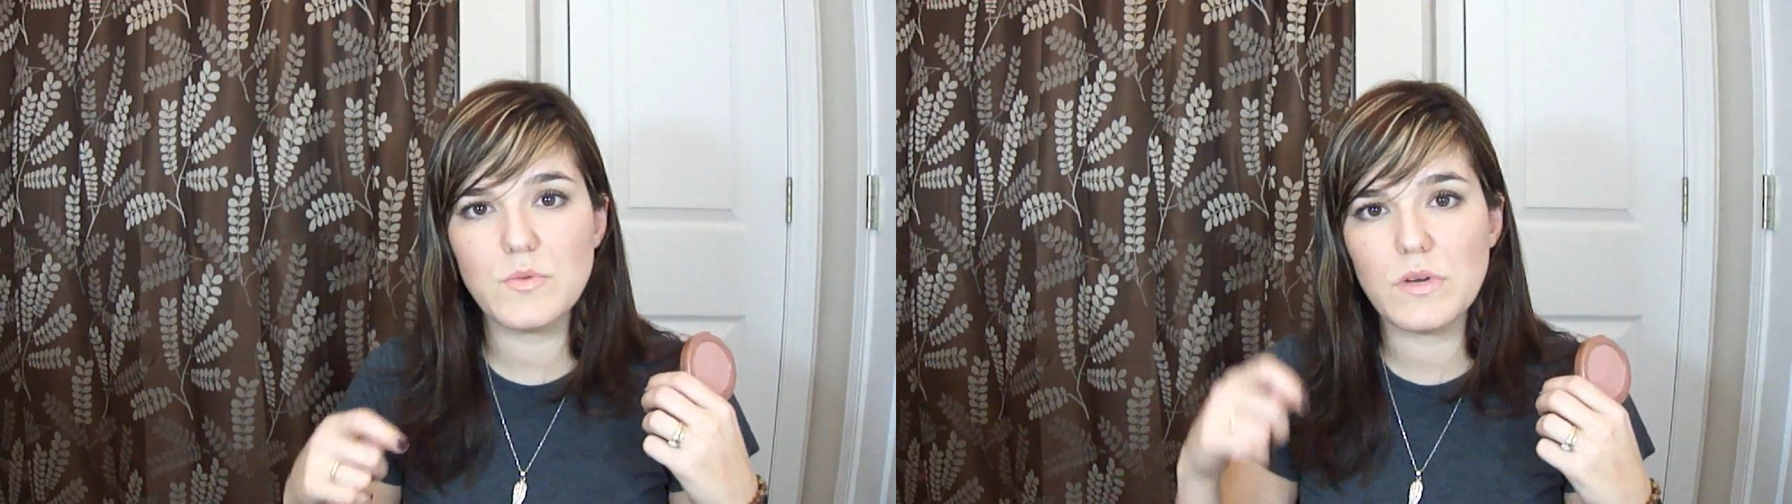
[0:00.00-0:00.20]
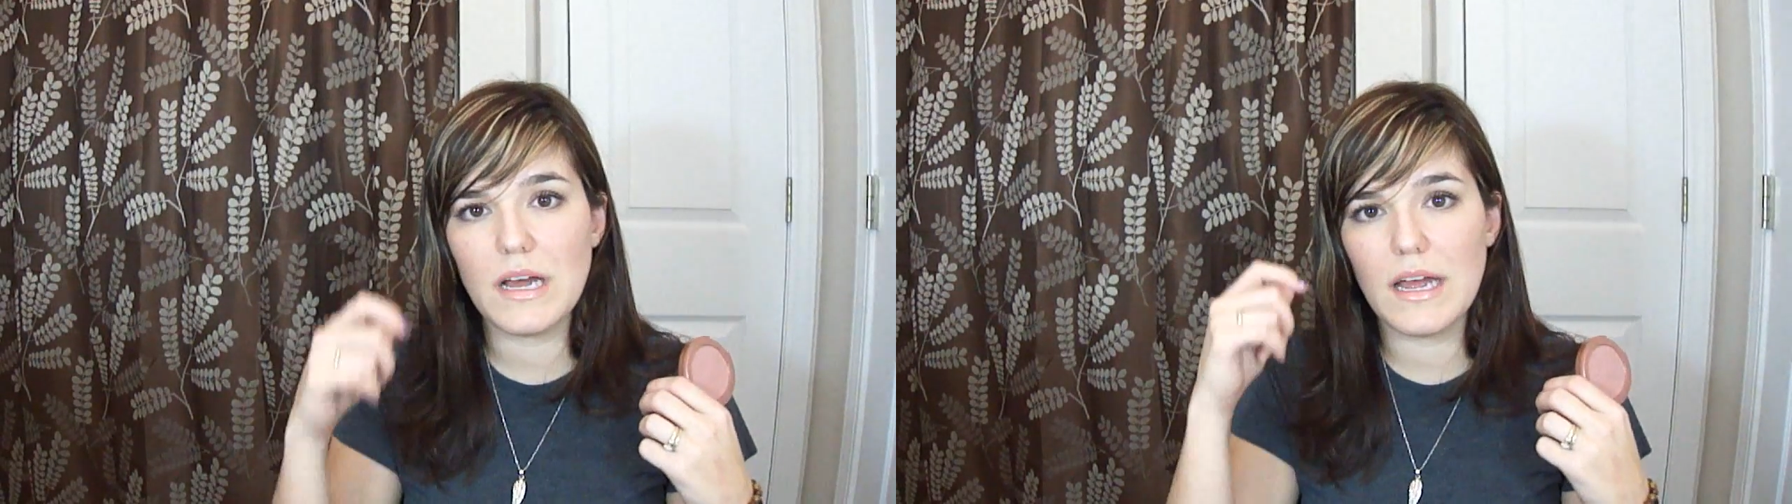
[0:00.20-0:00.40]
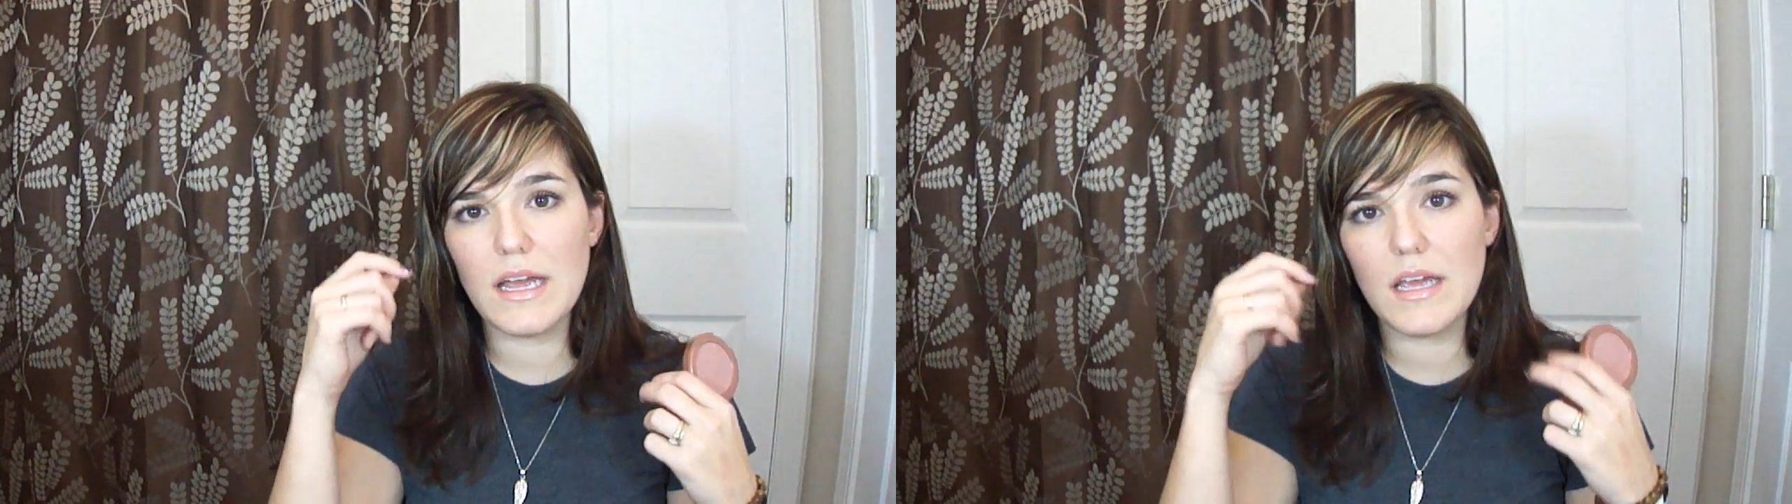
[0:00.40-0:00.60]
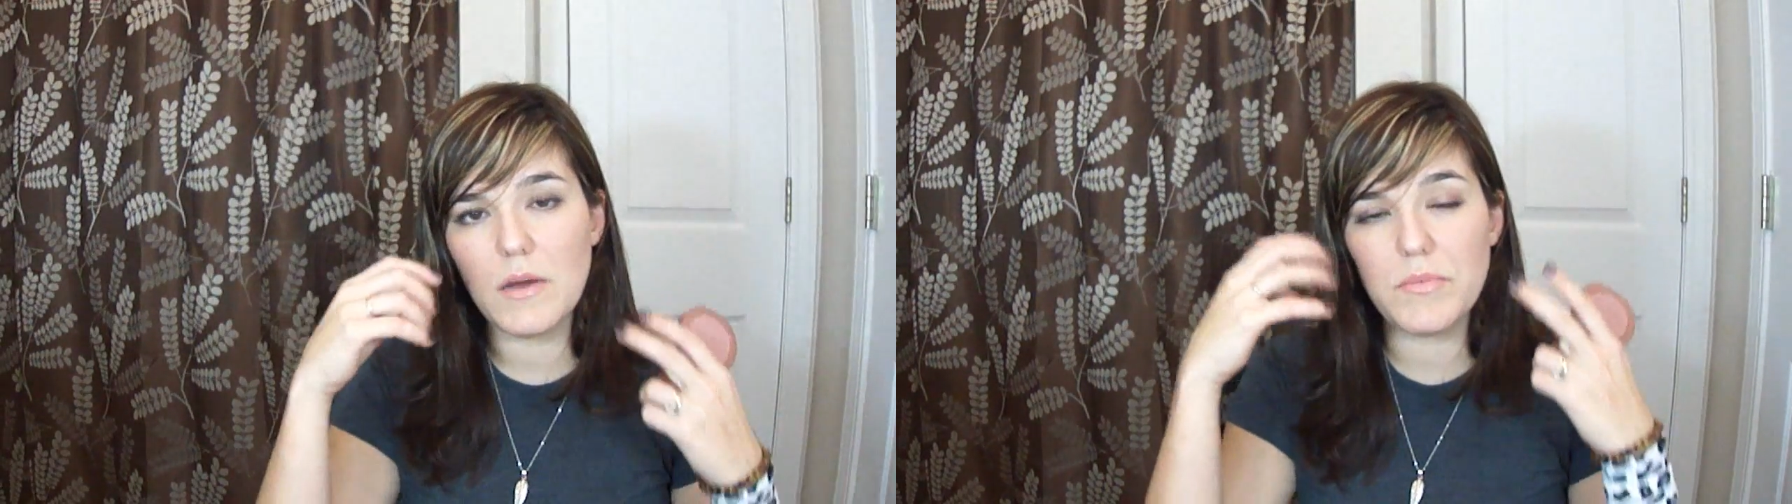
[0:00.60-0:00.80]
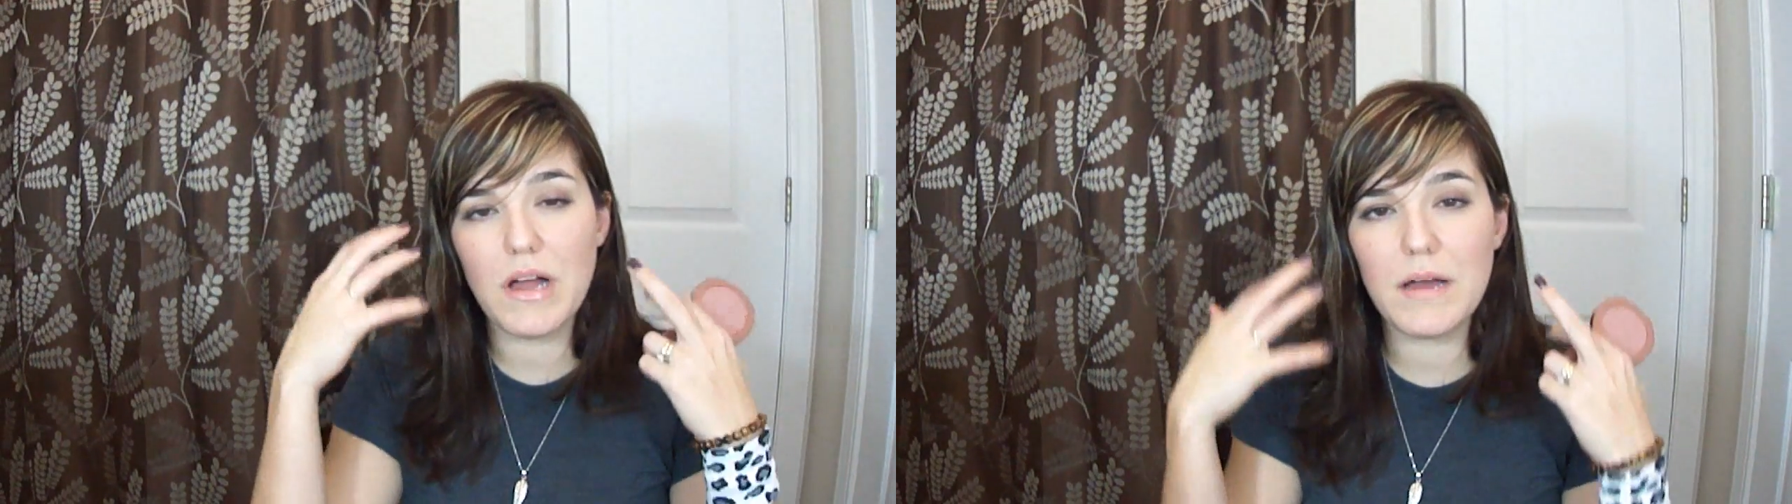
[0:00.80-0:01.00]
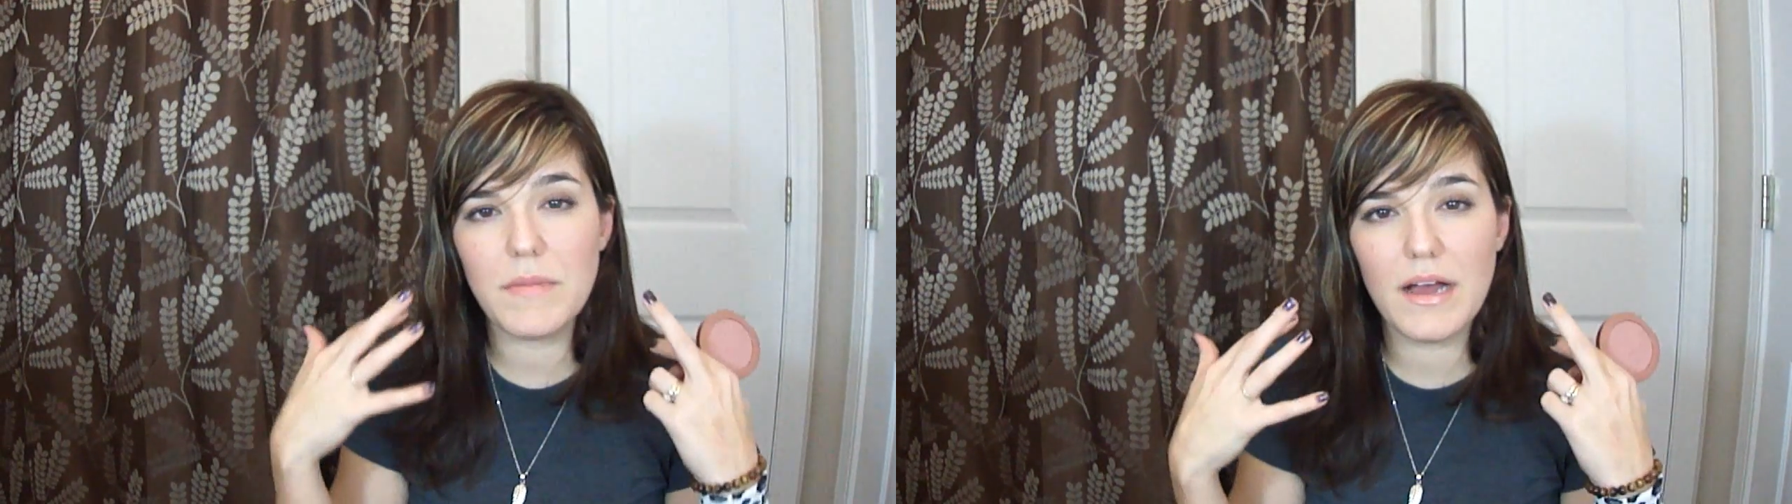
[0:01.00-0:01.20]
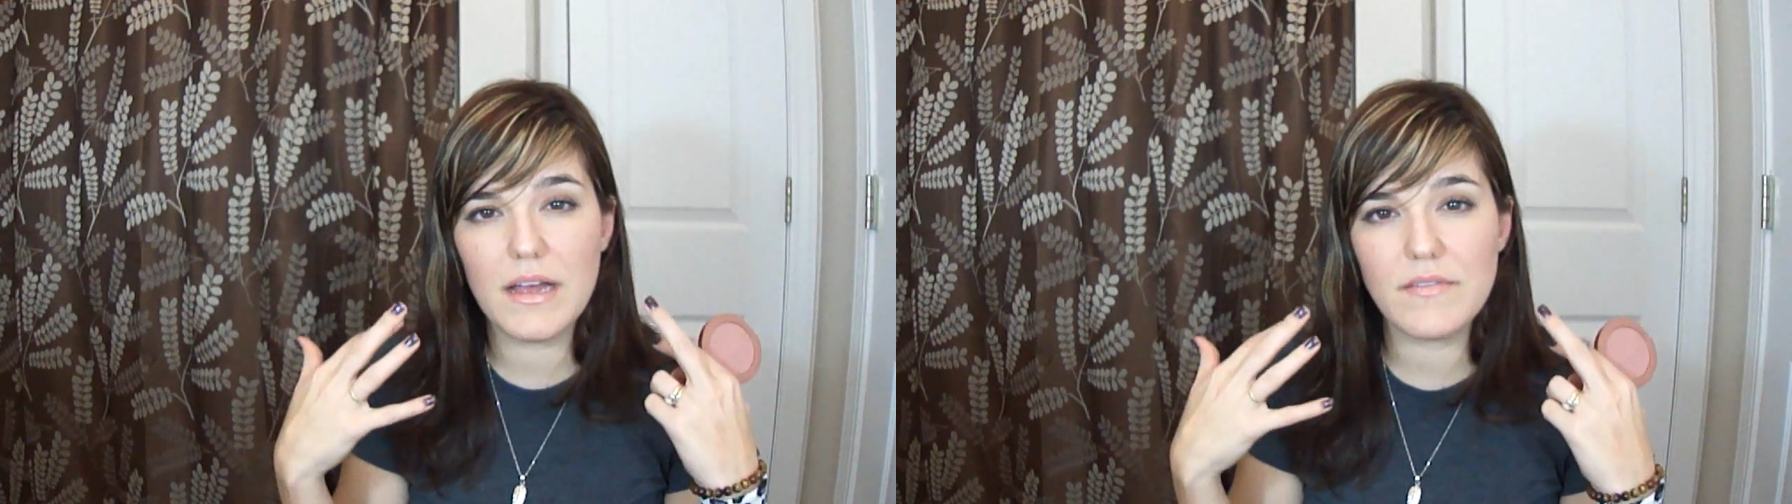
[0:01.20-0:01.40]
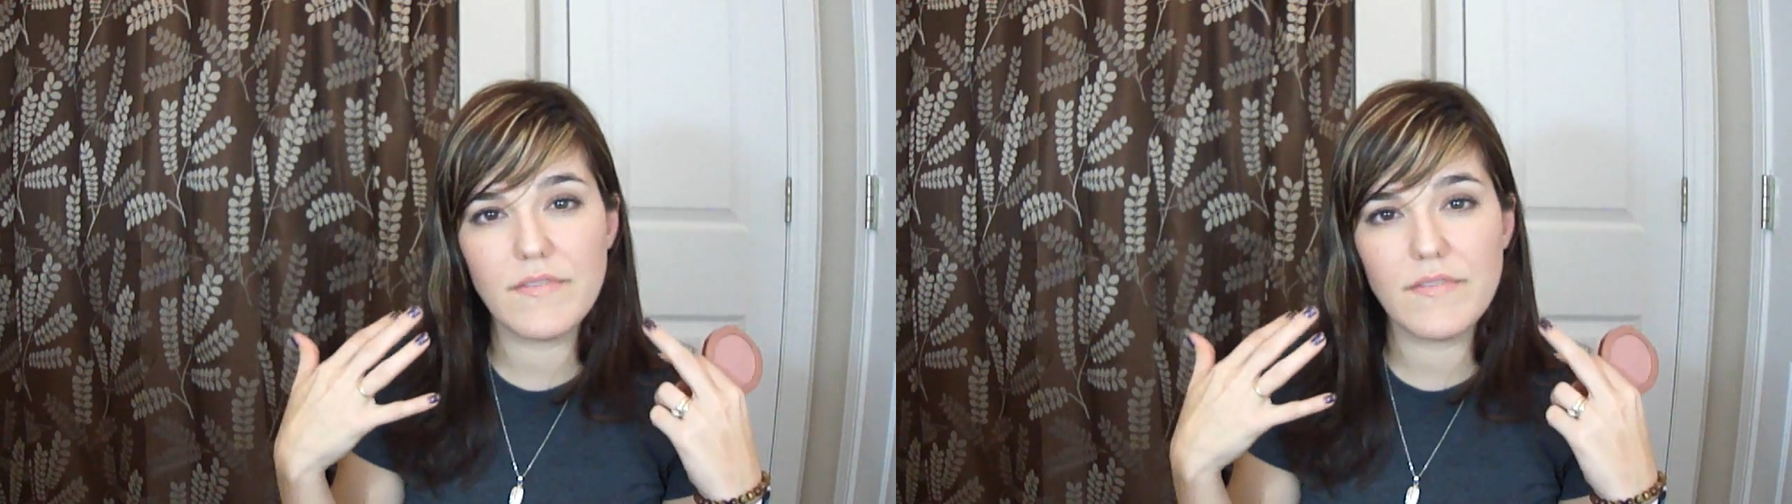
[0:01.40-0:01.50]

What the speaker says: when I apply my